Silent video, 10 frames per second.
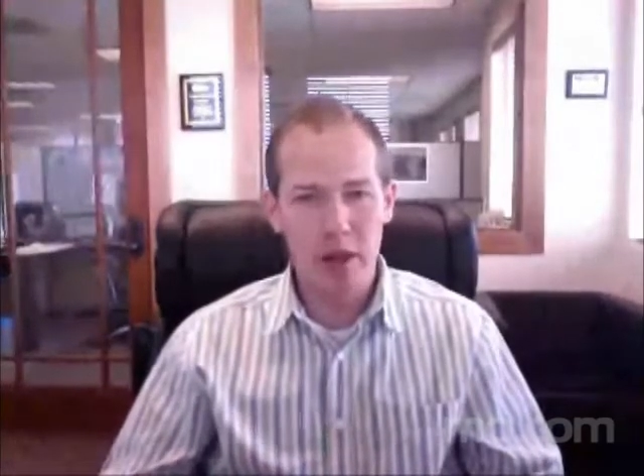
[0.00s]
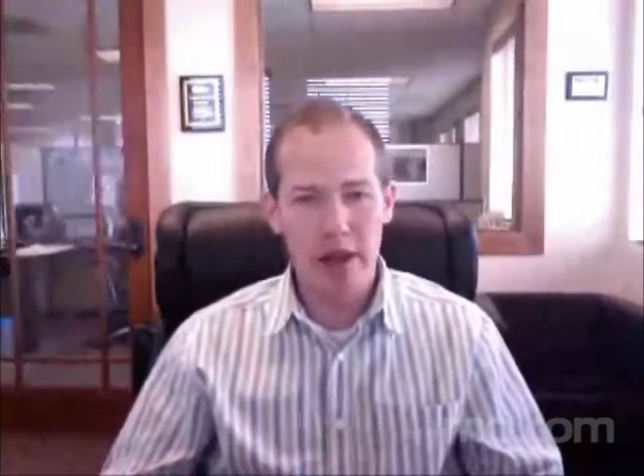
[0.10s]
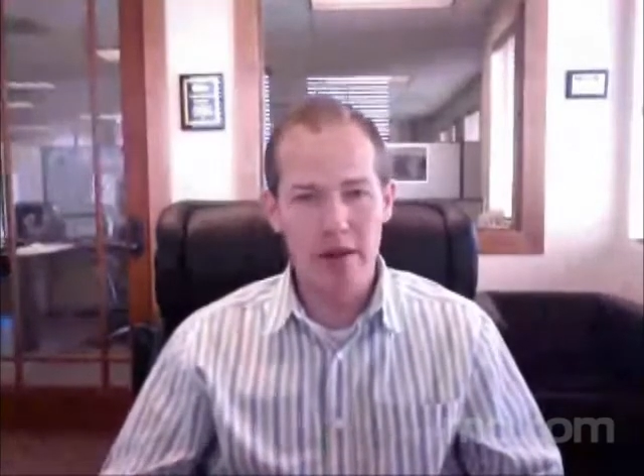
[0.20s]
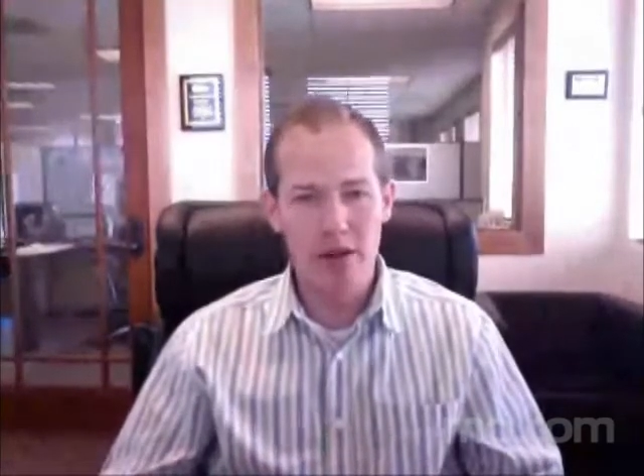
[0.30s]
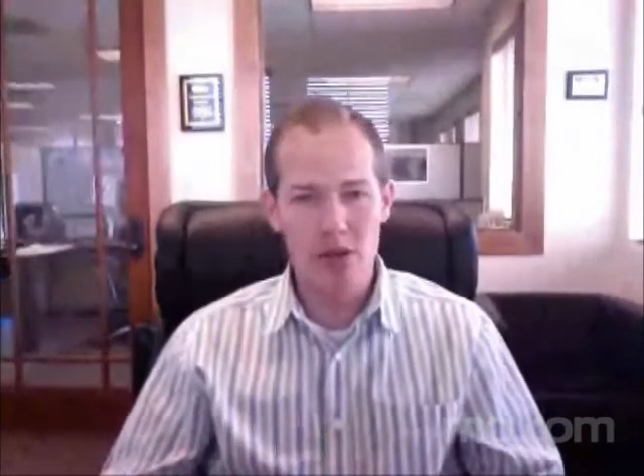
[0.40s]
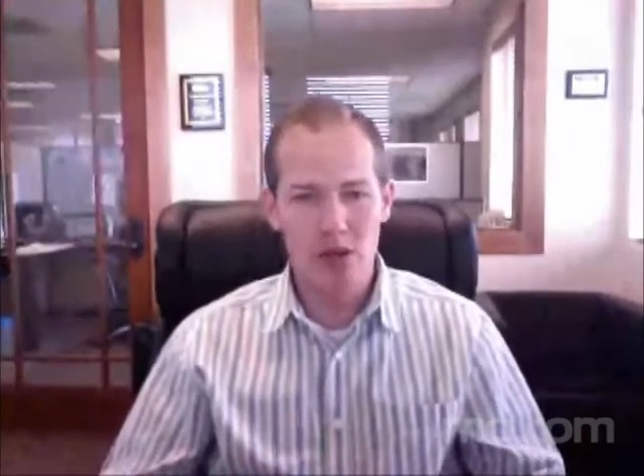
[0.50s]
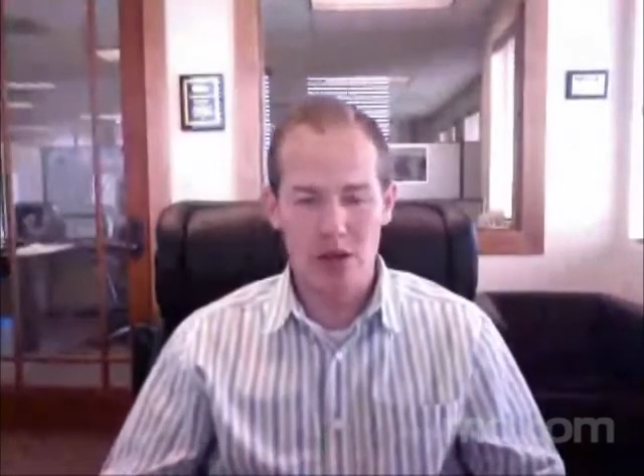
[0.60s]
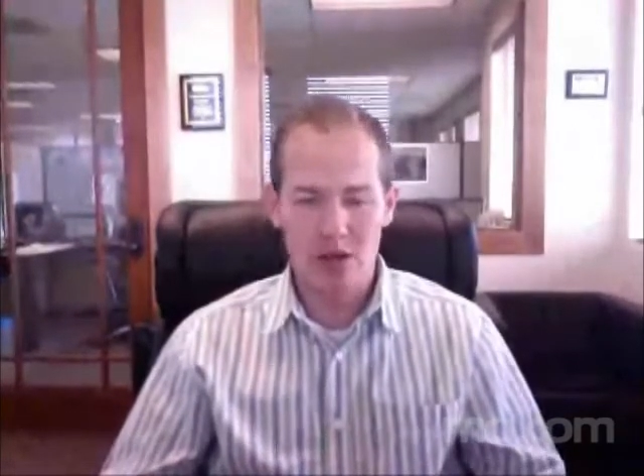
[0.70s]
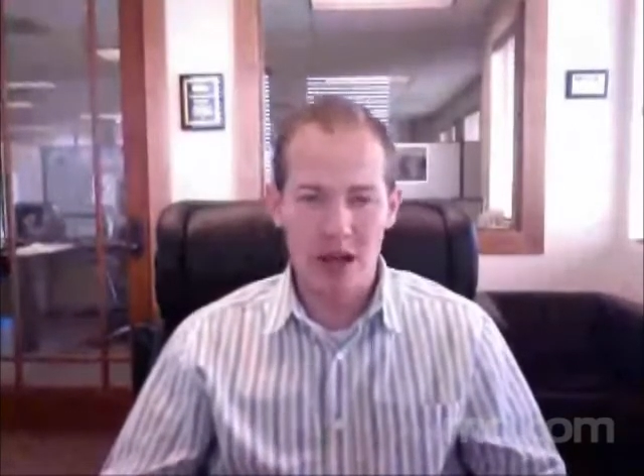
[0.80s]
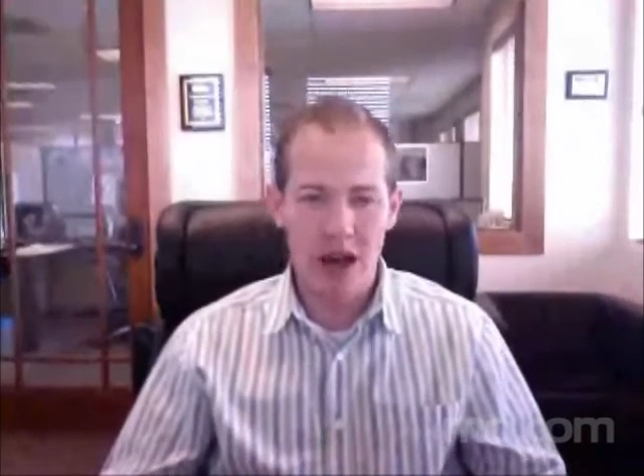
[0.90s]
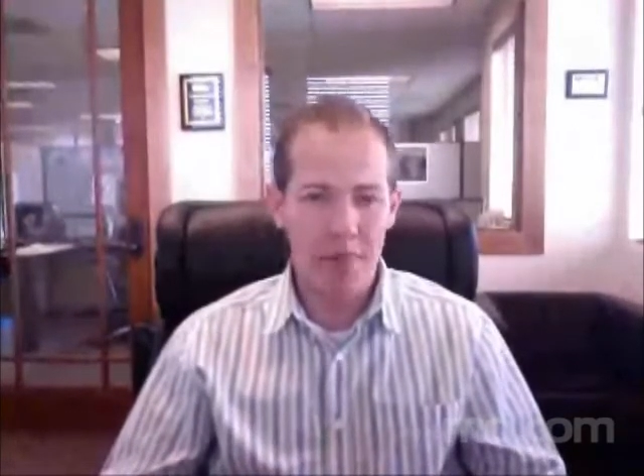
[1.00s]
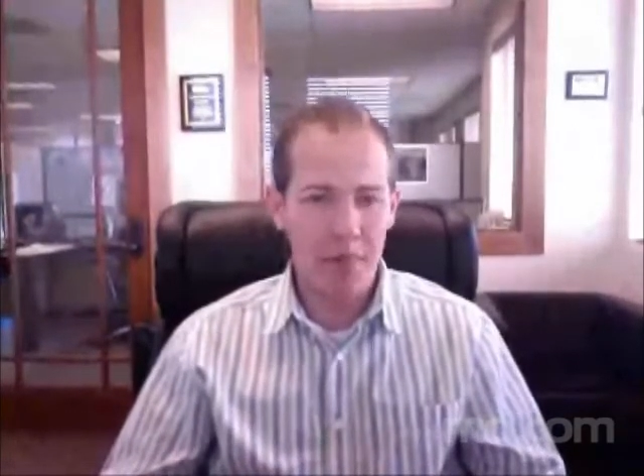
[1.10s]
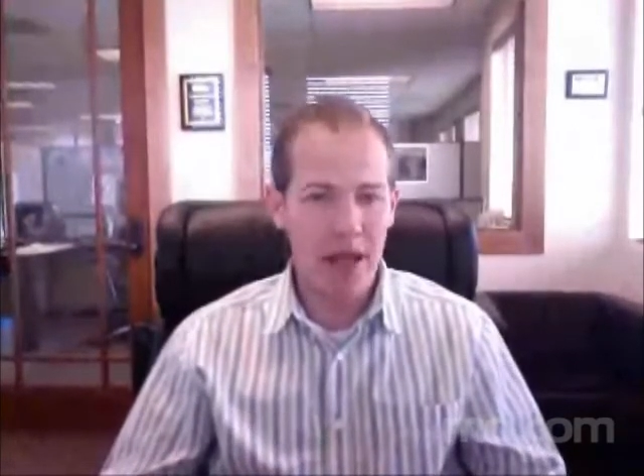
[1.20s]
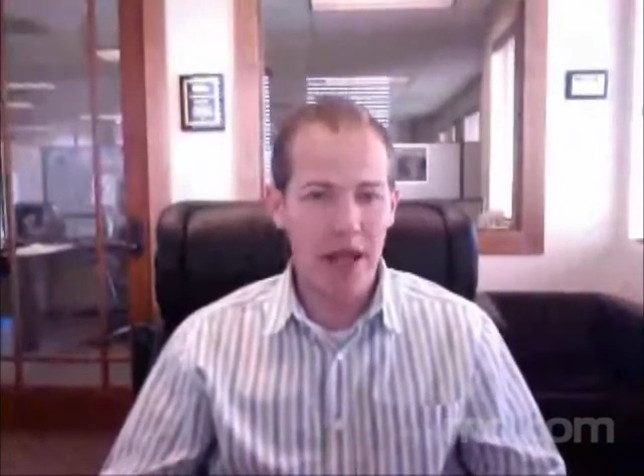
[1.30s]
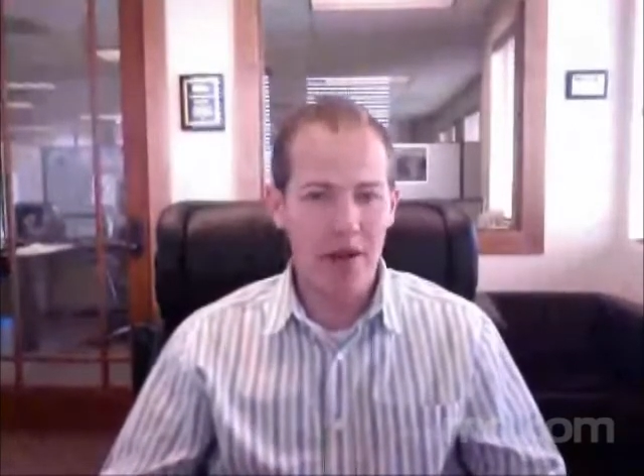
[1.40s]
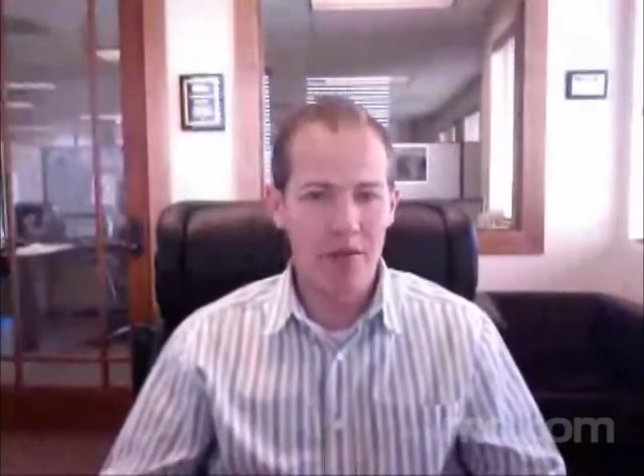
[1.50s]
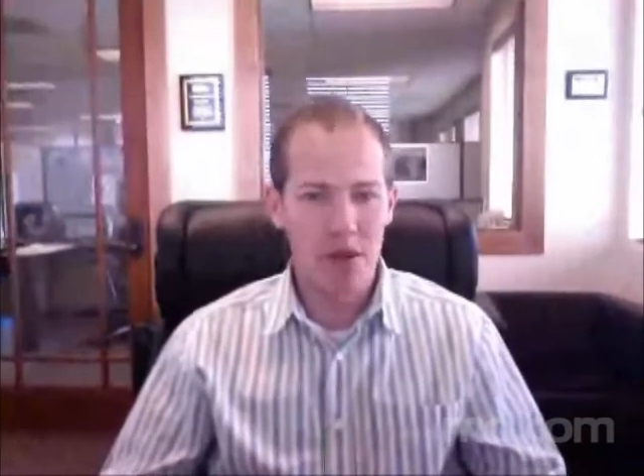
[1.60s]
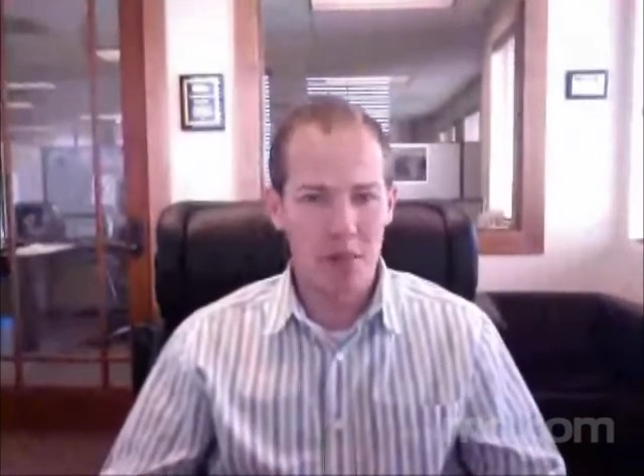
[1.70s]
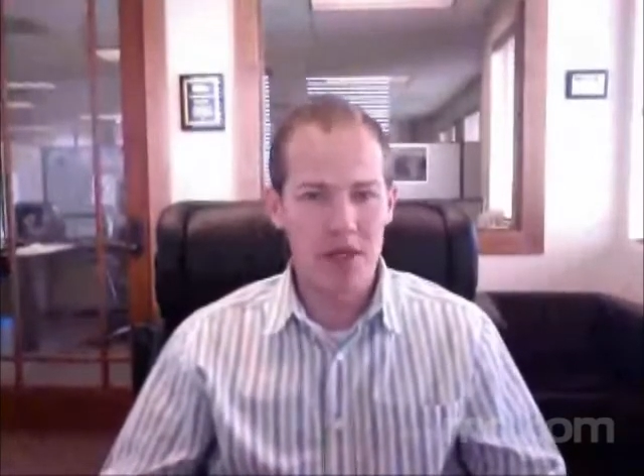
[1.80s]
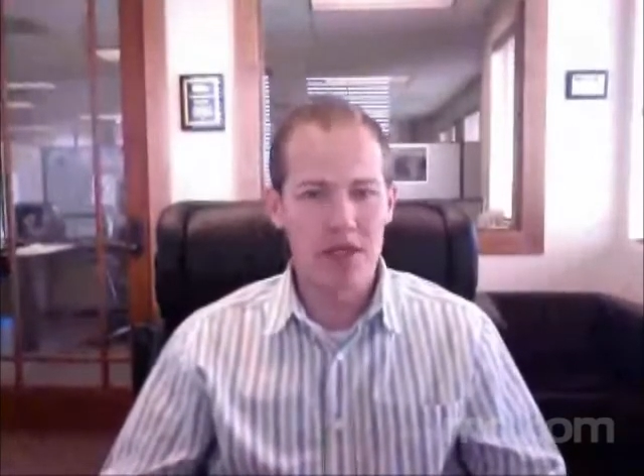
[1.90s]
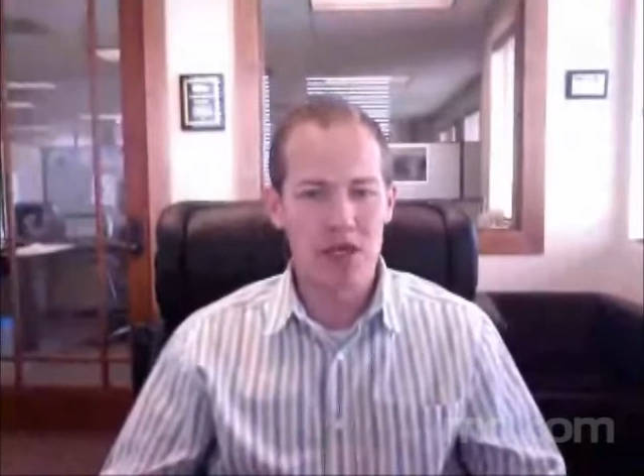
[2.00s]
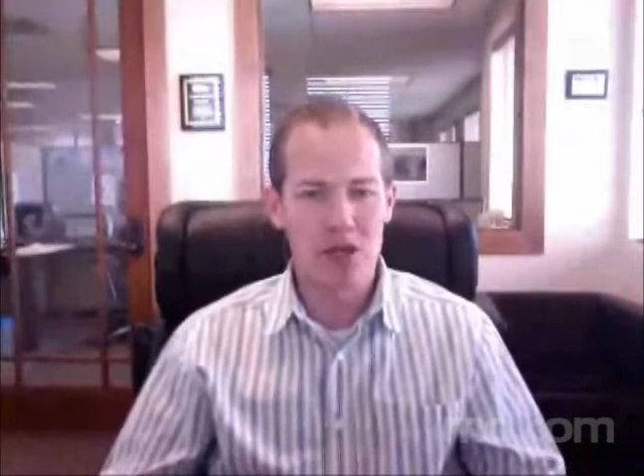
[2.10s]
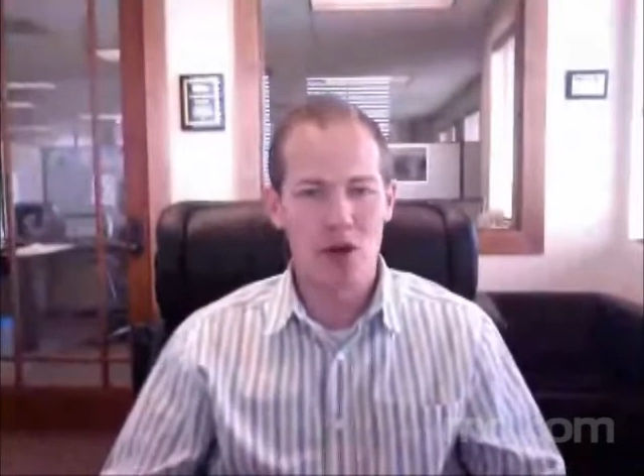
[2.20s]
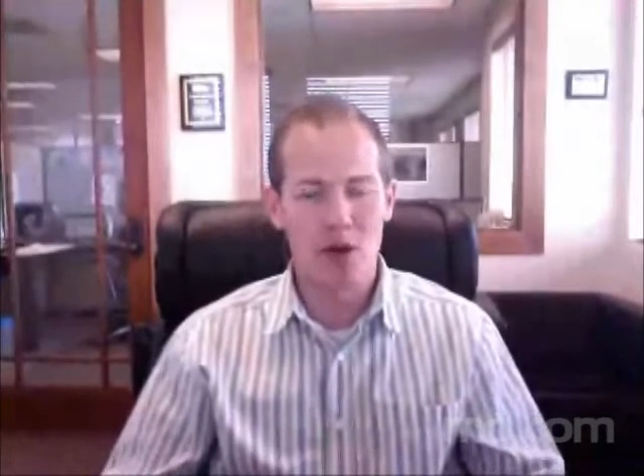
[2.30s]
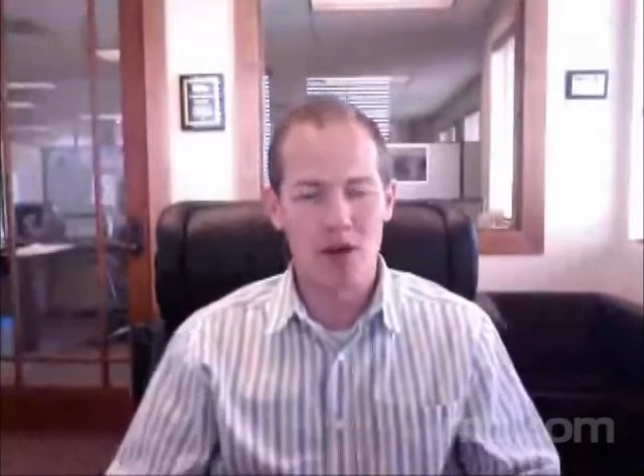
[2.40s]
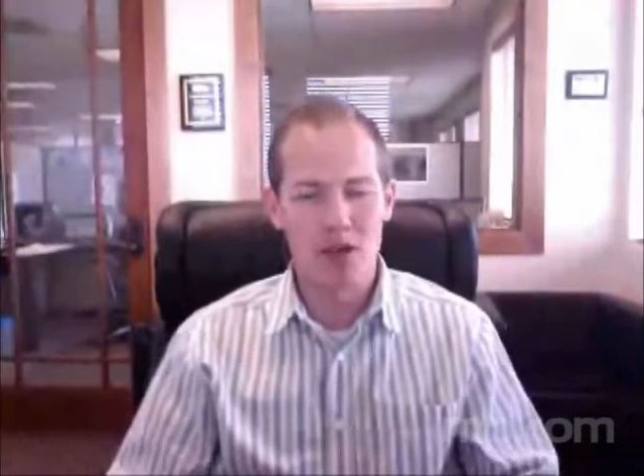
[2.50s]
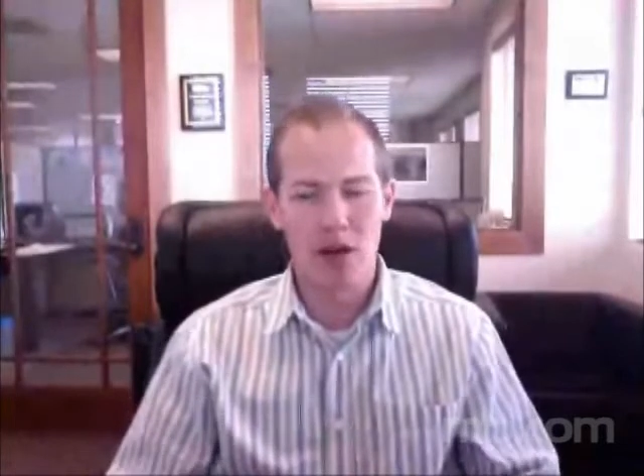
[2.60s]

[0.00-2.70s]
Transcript: lenders and there's a lot of pain for the business owners.